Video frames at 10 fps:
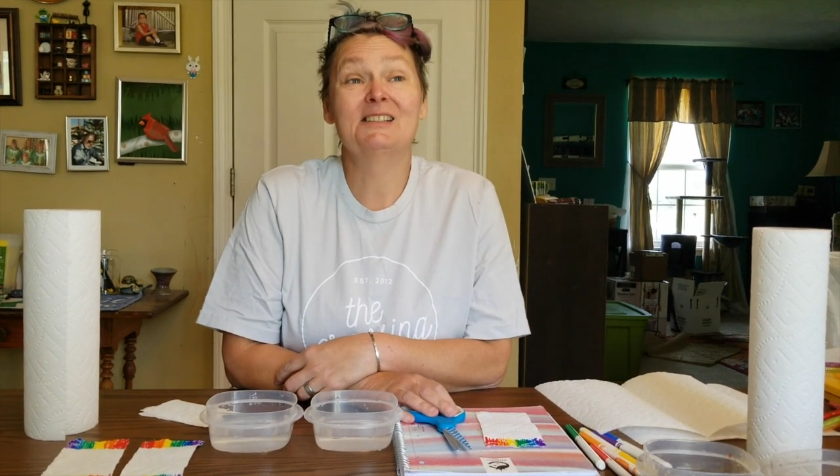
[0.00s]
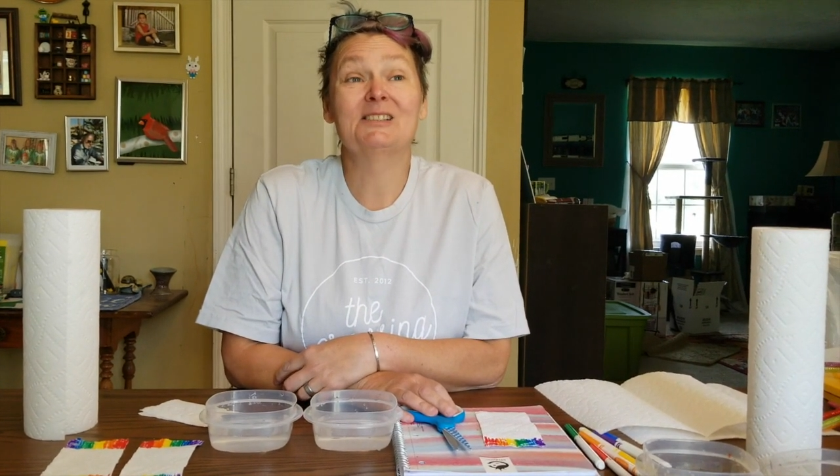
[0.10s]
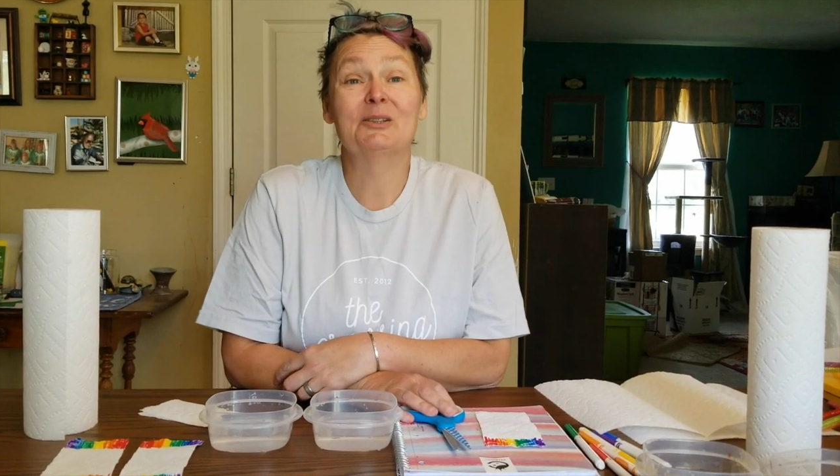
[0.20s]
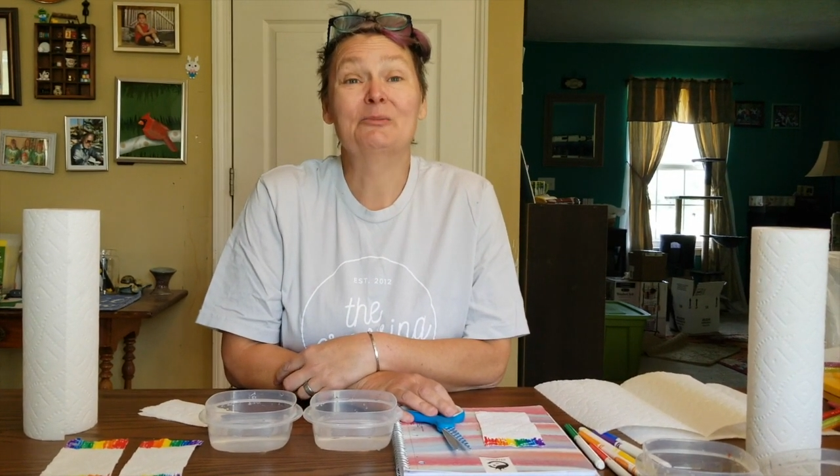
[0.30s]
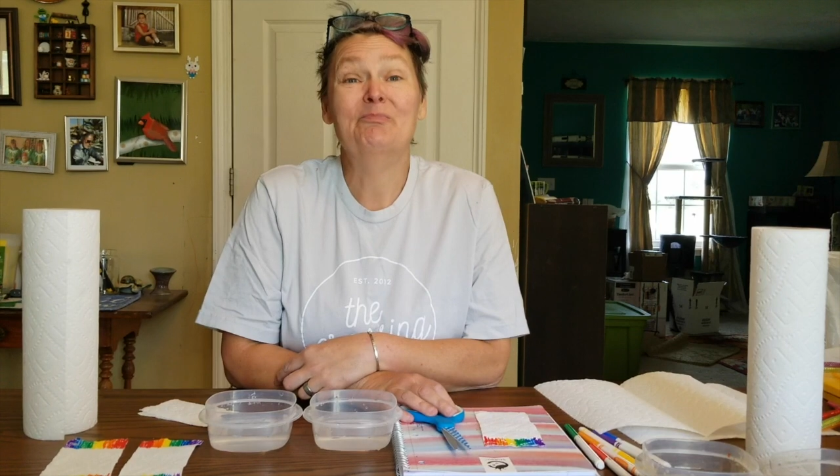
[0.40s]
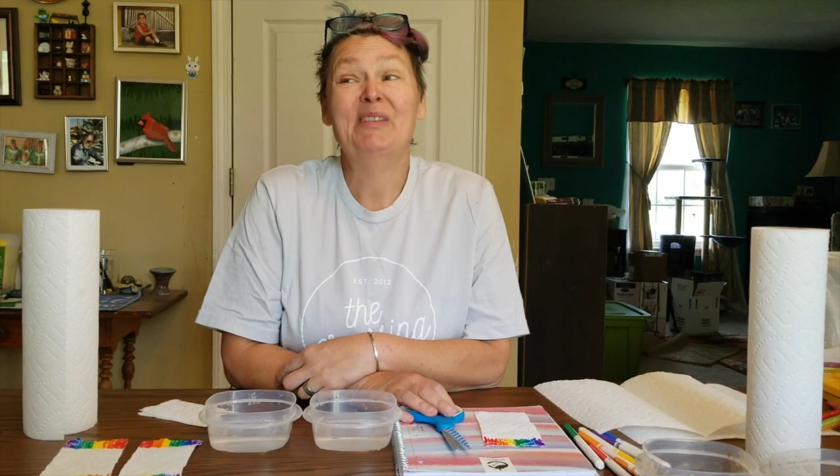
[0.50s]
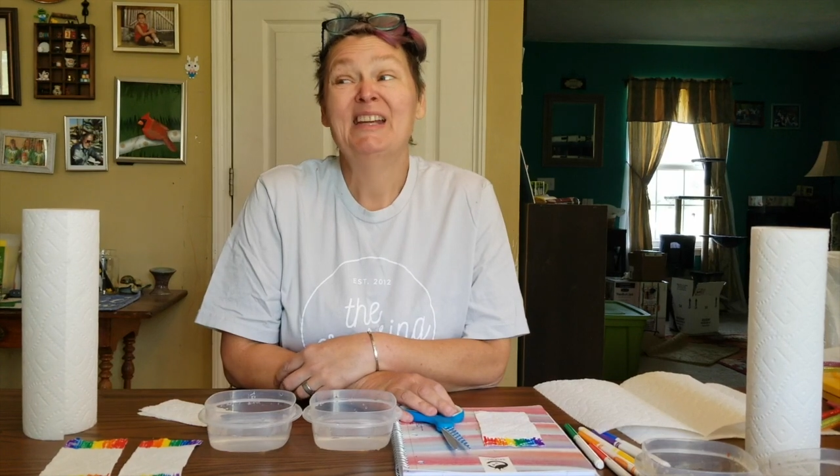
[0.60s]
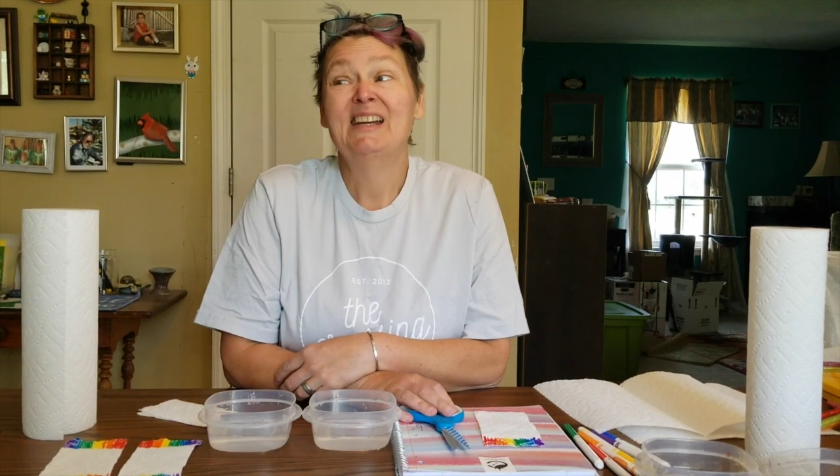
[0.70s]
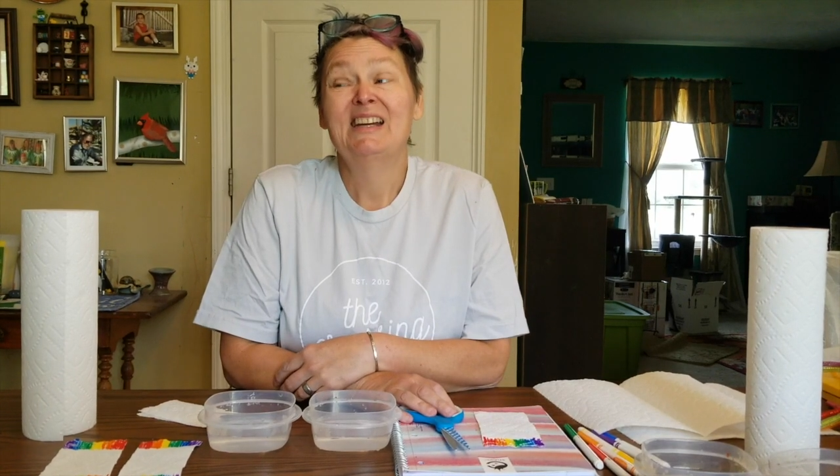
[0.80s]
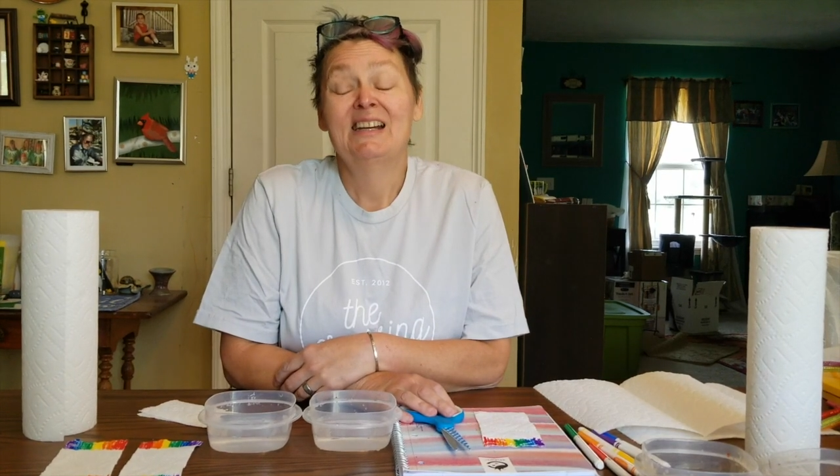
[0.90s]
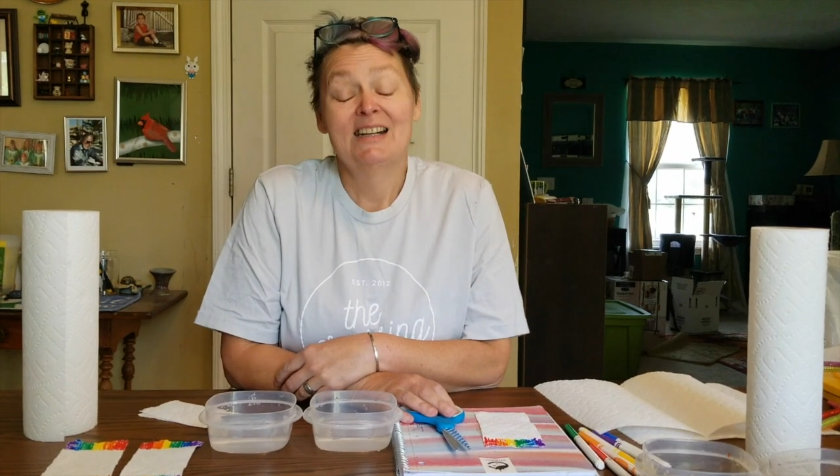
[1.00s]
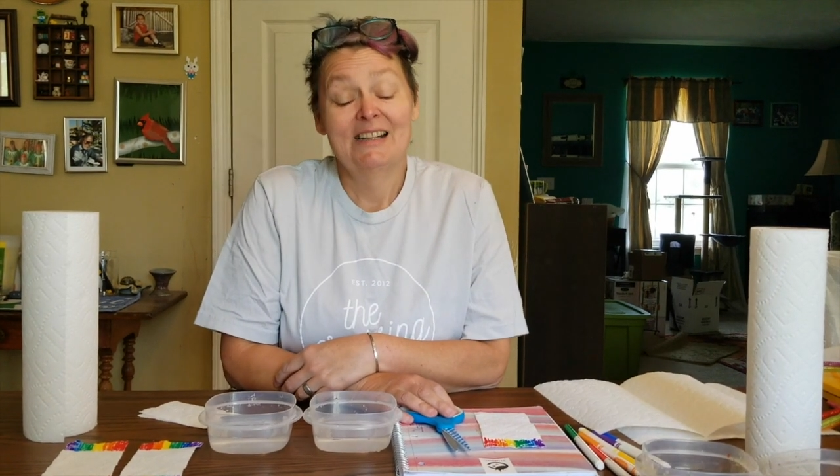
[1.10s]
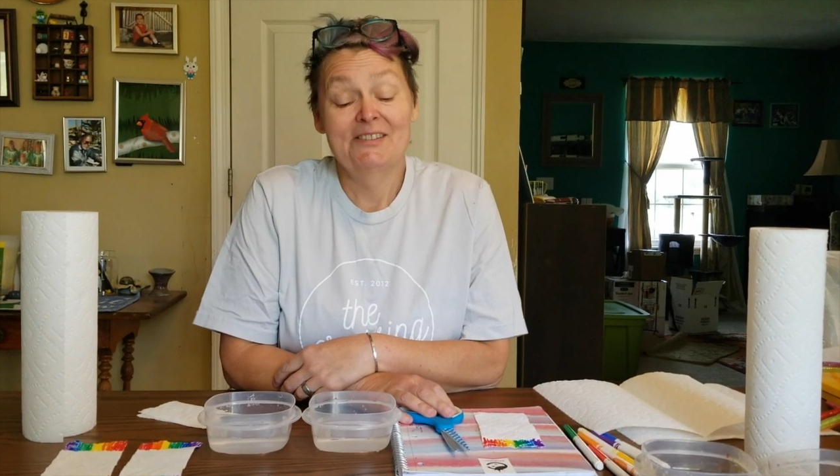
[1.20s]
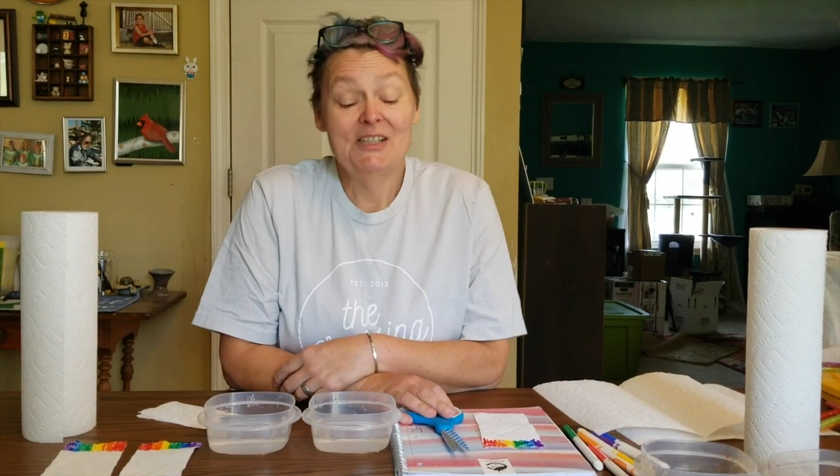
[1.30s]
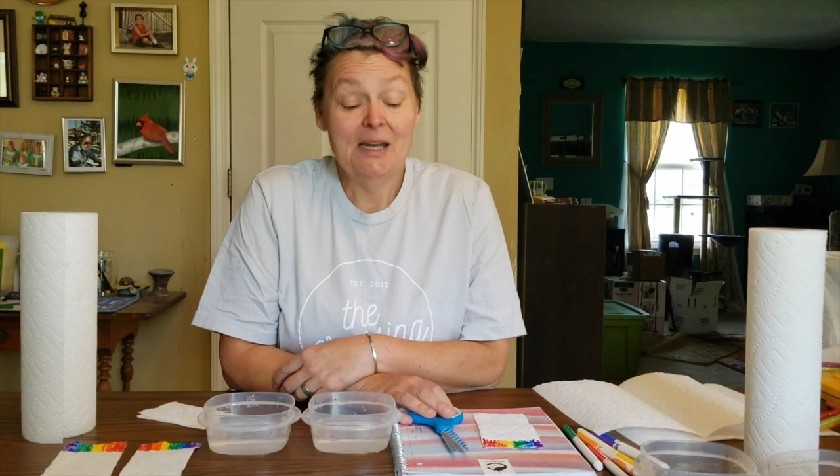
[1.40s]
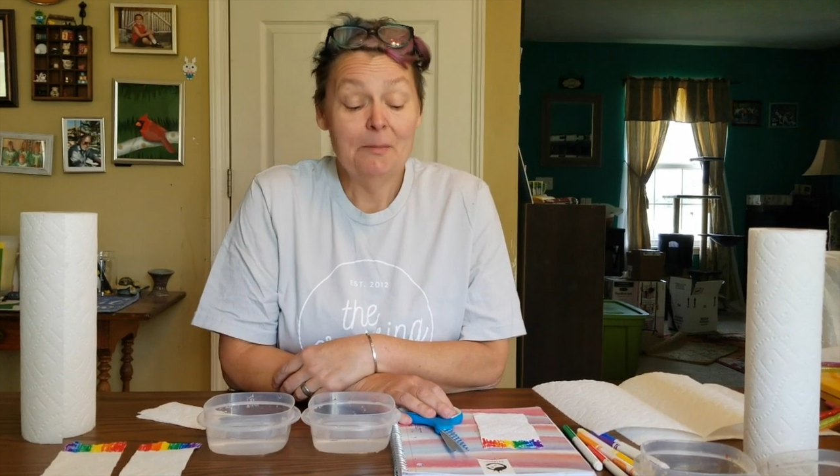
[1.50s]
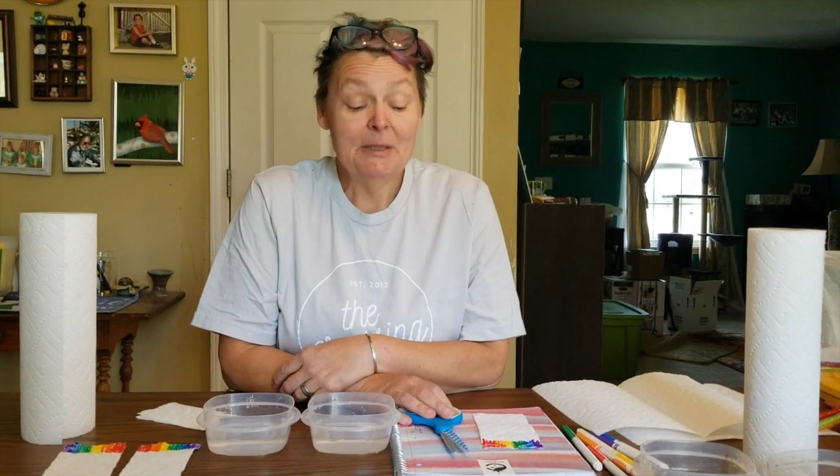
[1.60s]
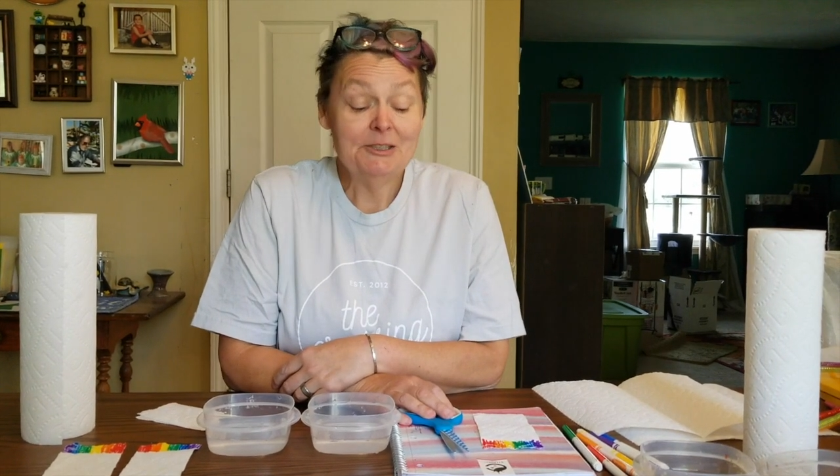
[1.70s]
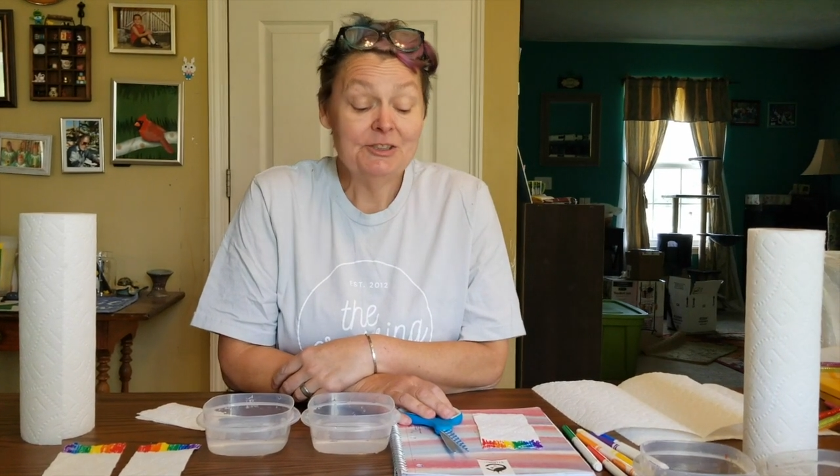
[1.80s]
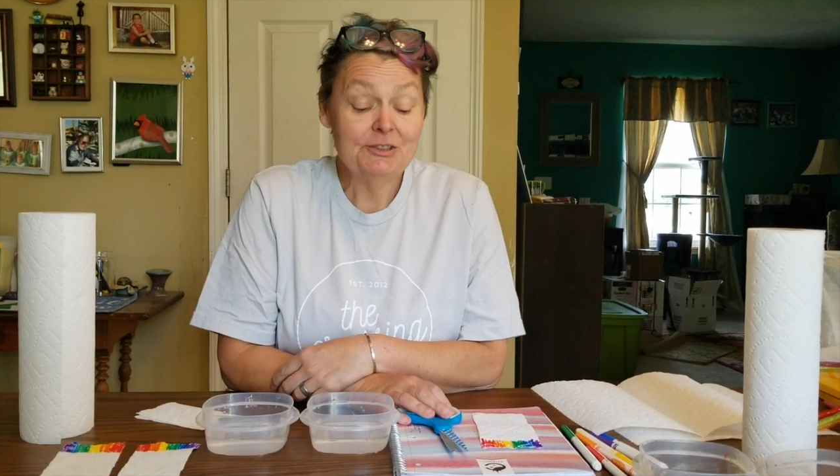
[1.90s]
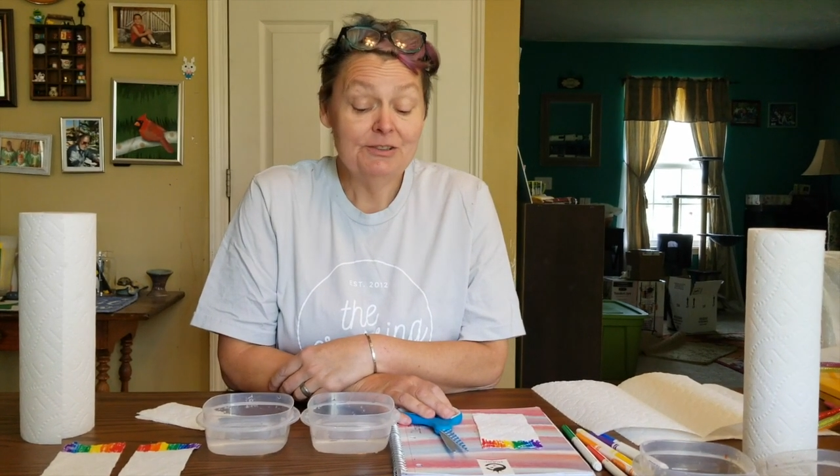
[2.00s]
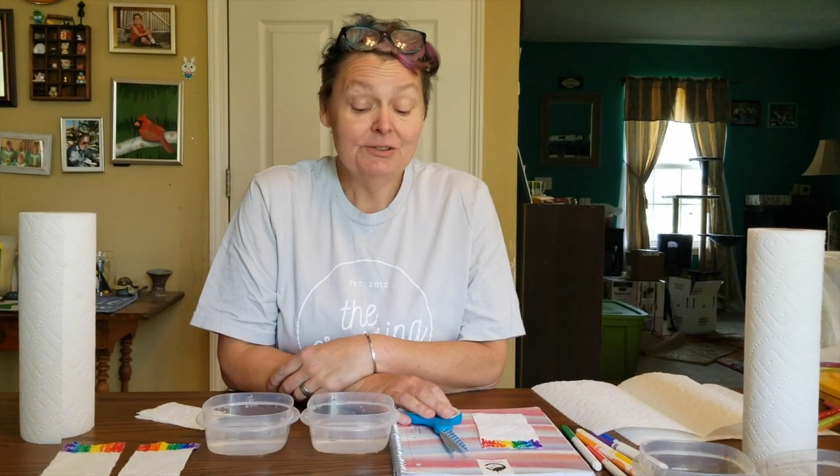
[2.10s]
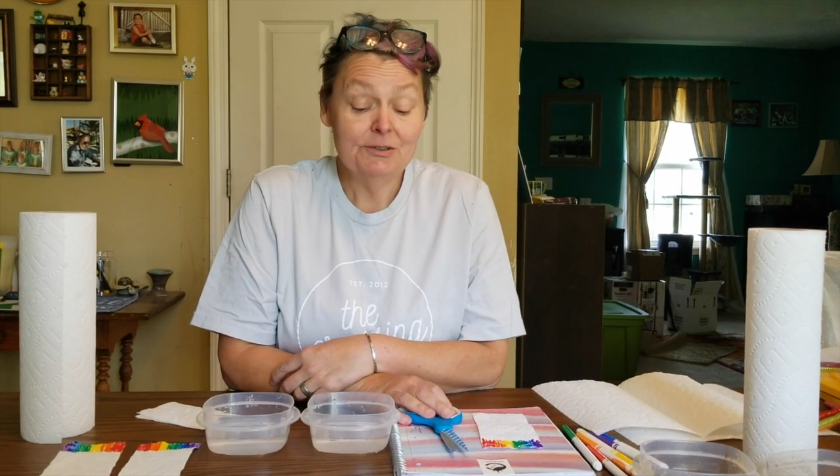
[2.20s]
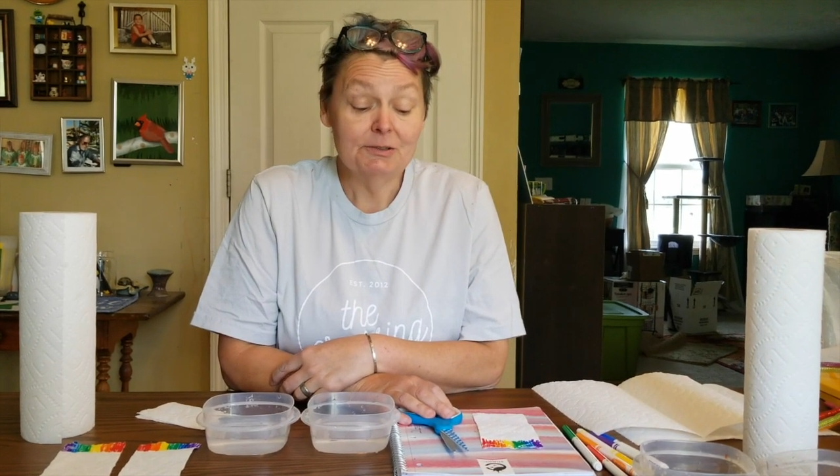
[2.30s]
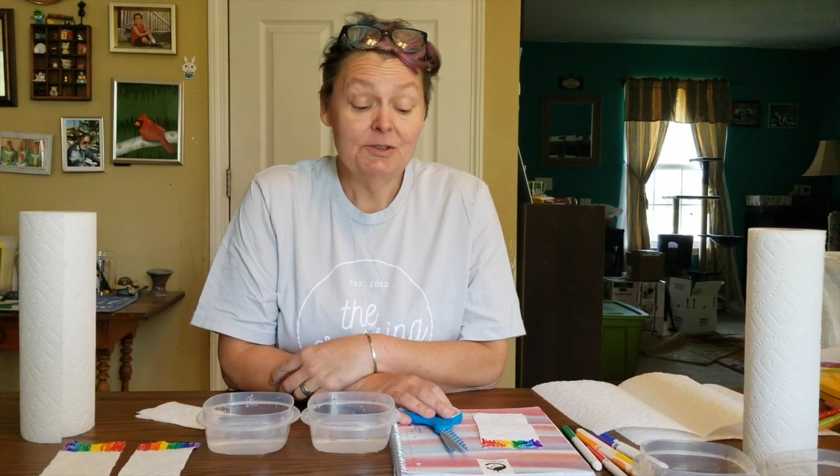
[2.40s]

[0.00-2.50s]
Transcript: So I haven't had much to do.